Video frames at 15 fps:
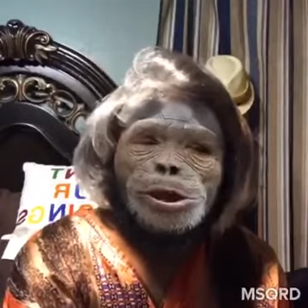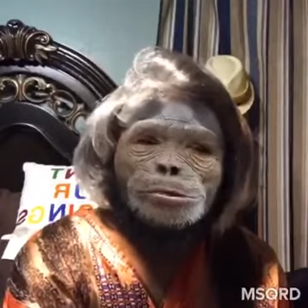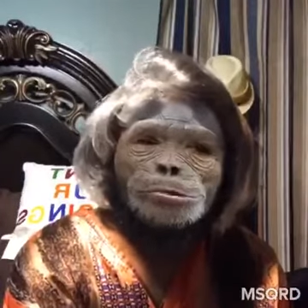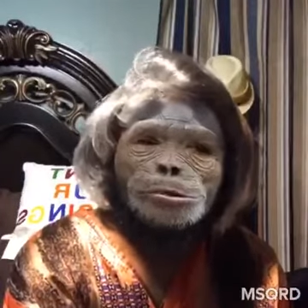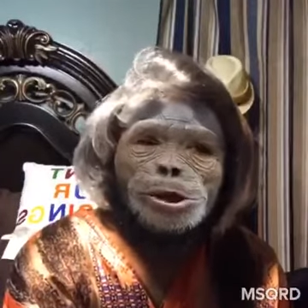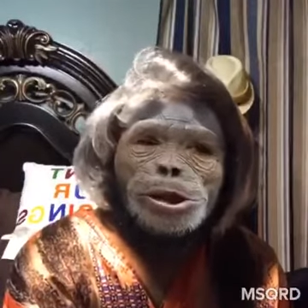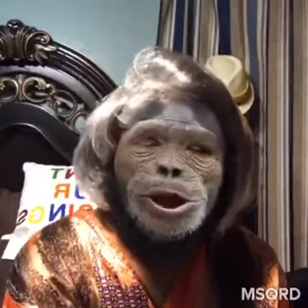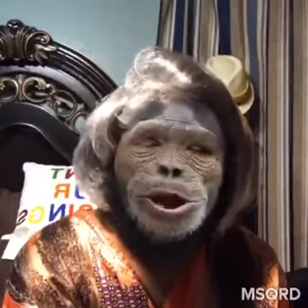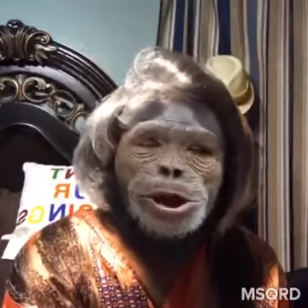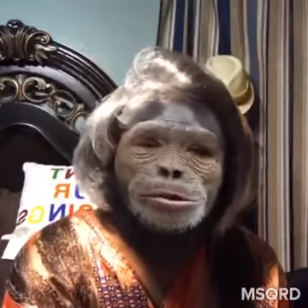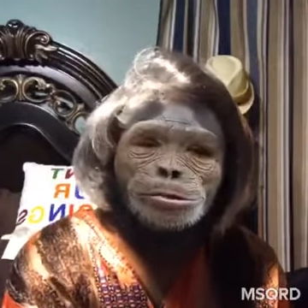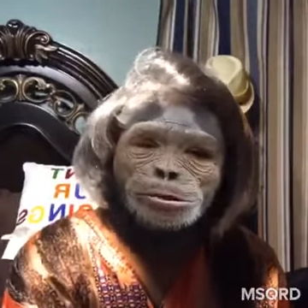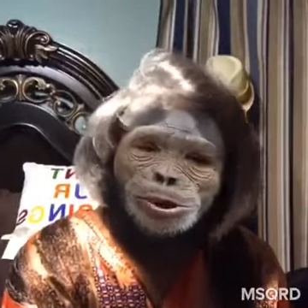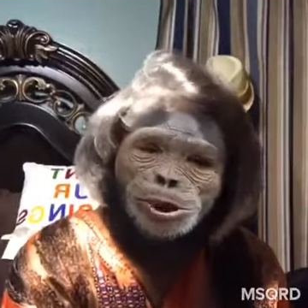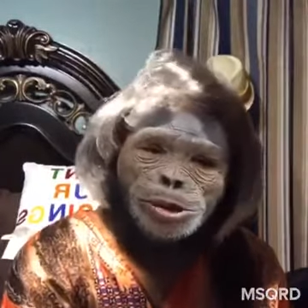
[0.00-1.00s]
but I
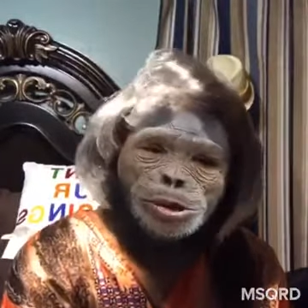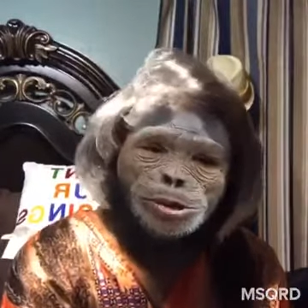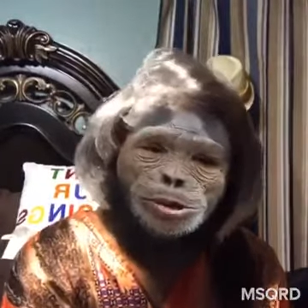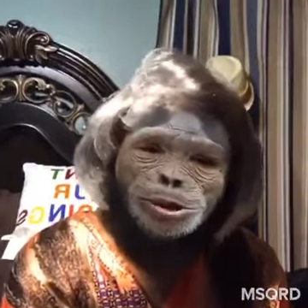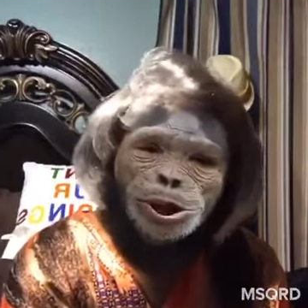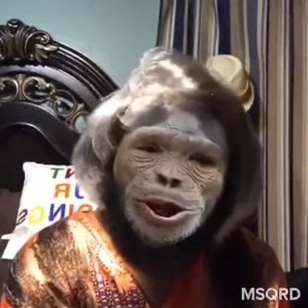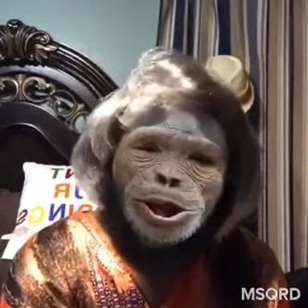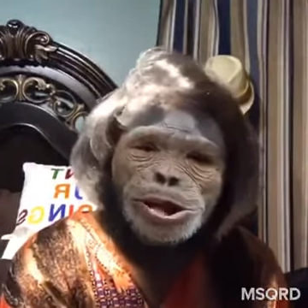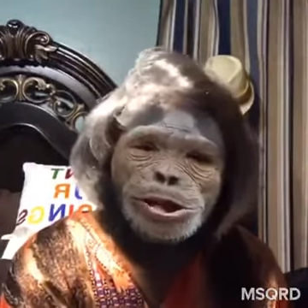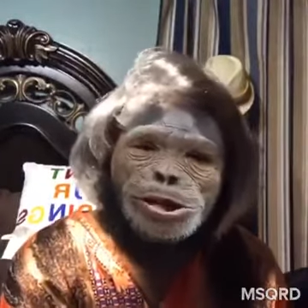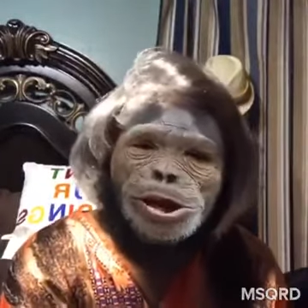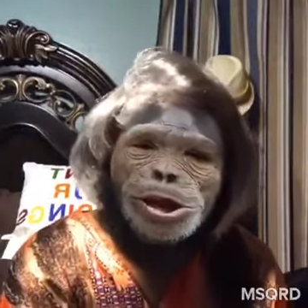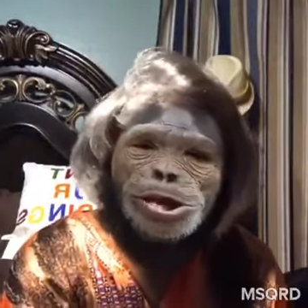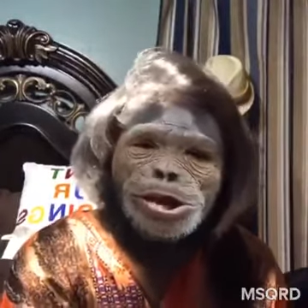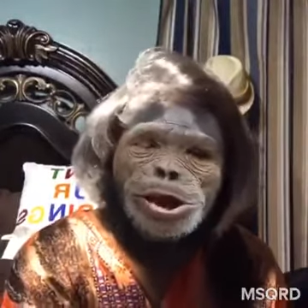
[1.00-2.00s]
don't know. I,
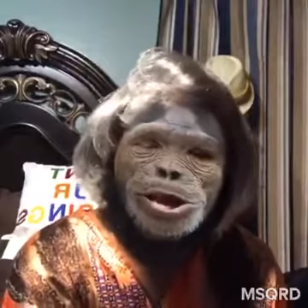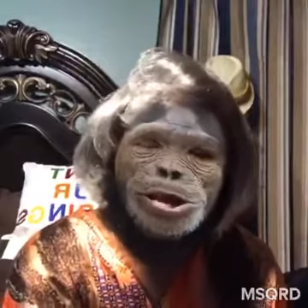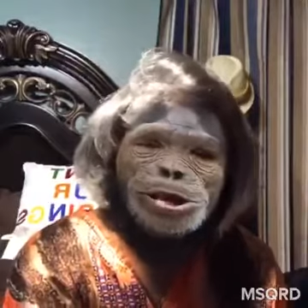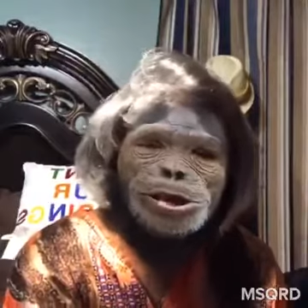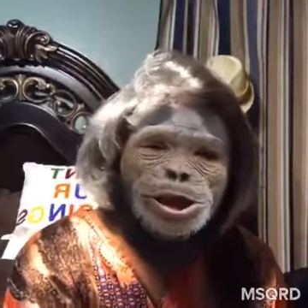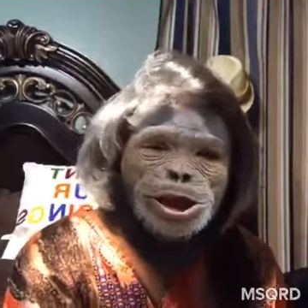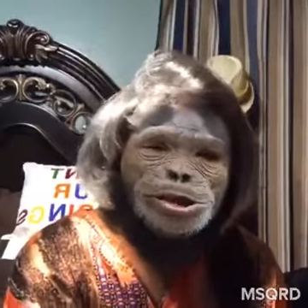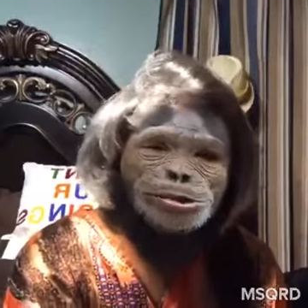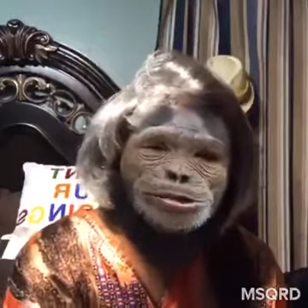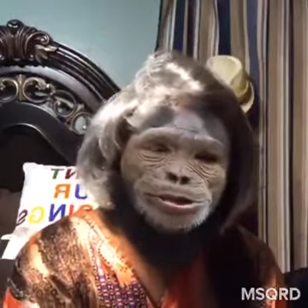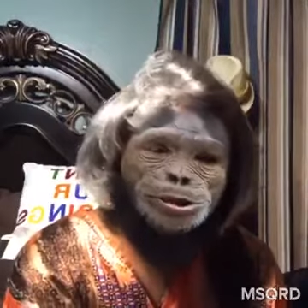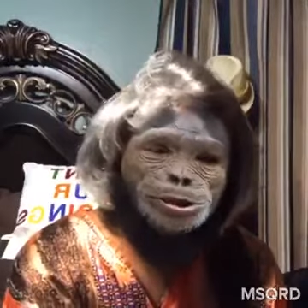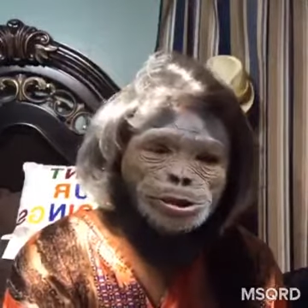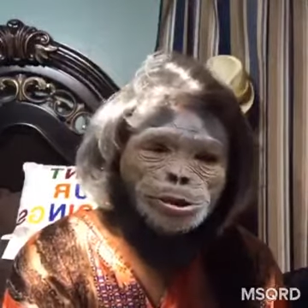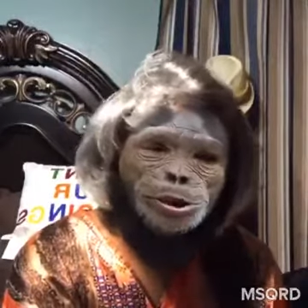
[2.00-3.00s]
I, I didn't ask
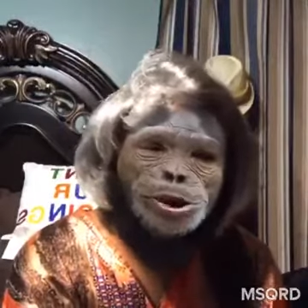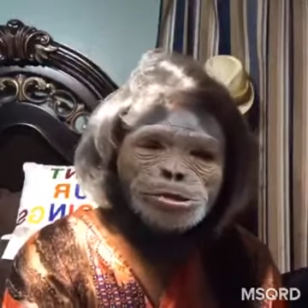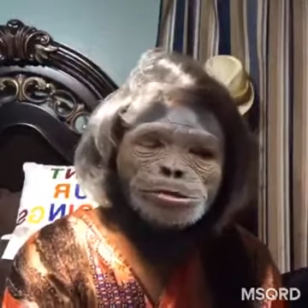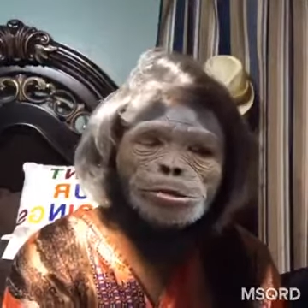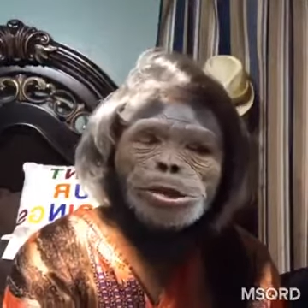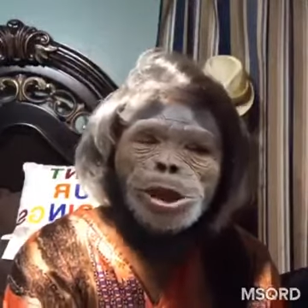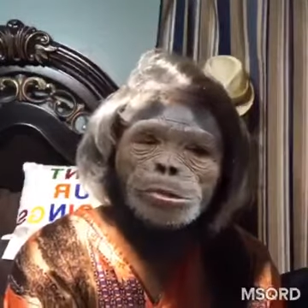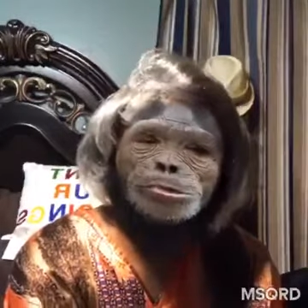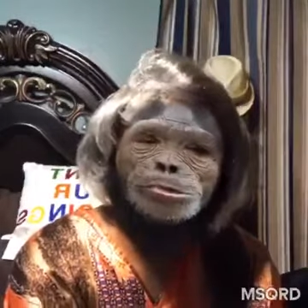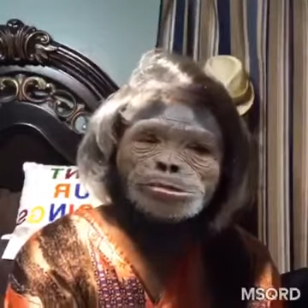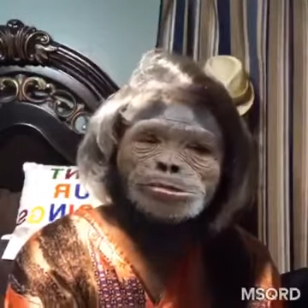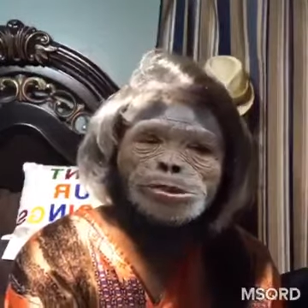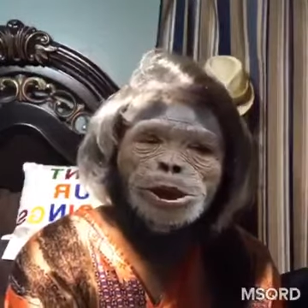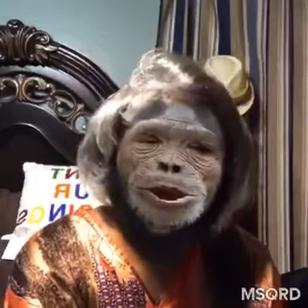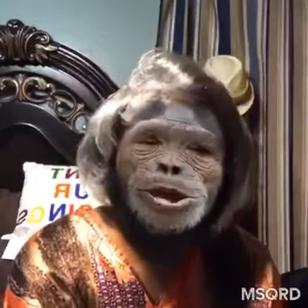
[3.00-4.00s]
no question, but I'ma
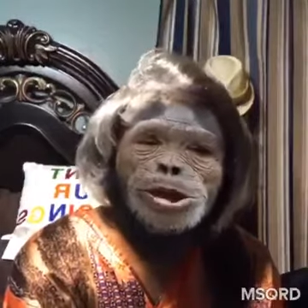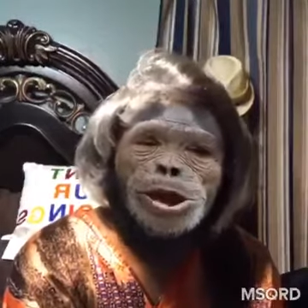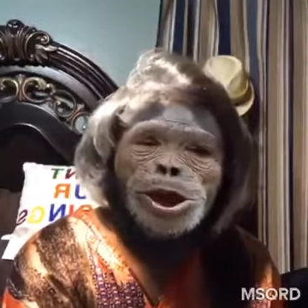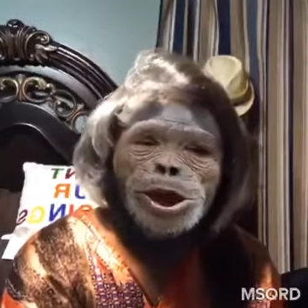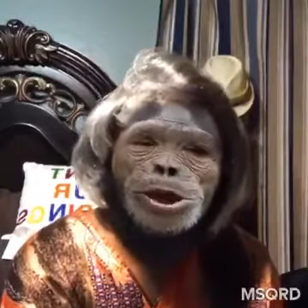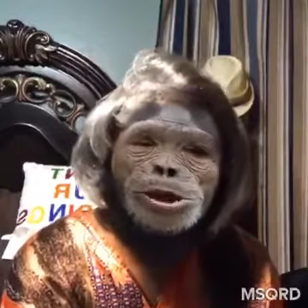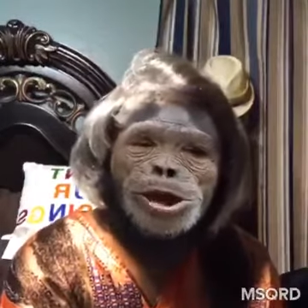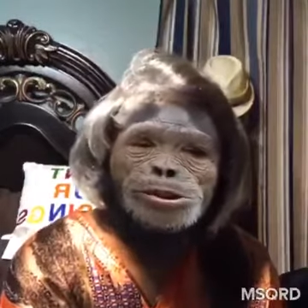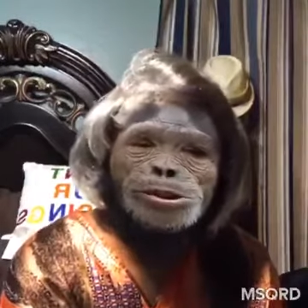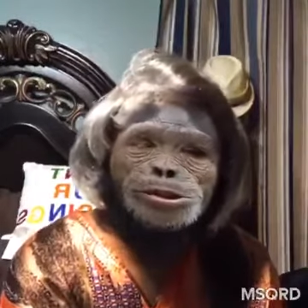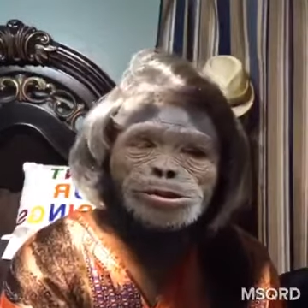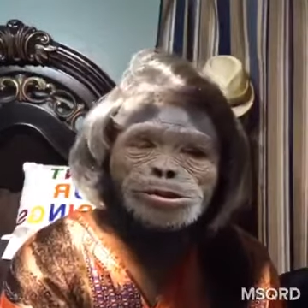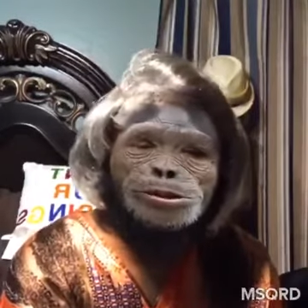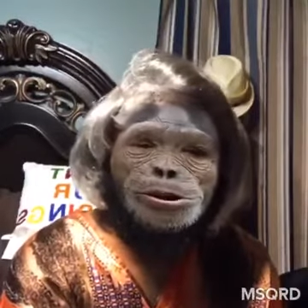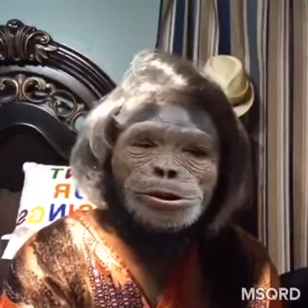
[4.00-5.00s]
find out. And I
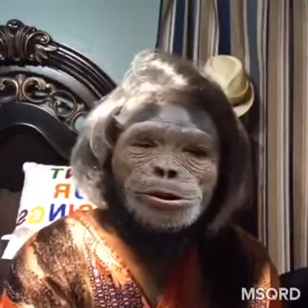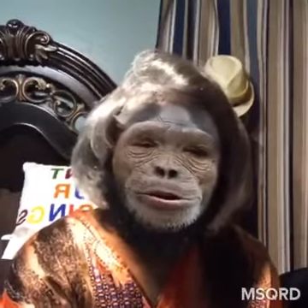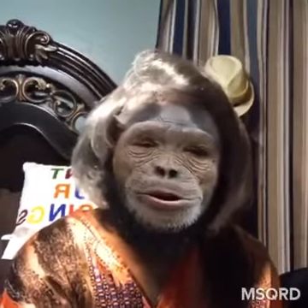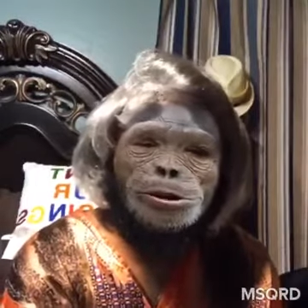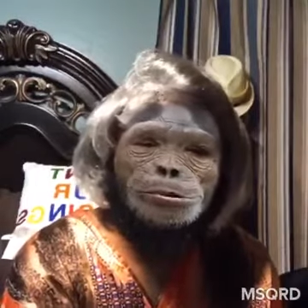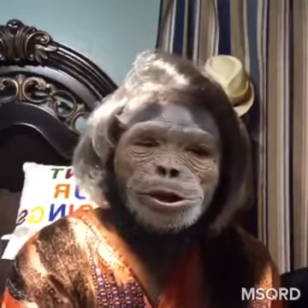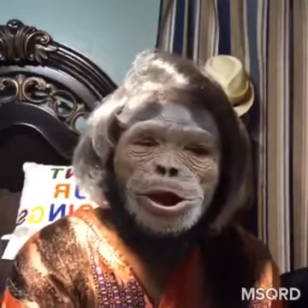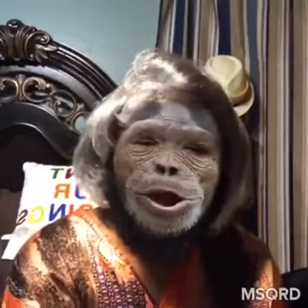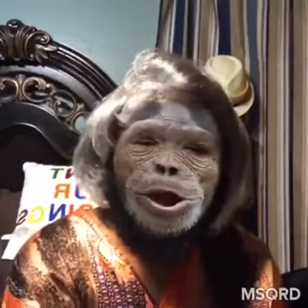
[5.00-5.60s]
just told him.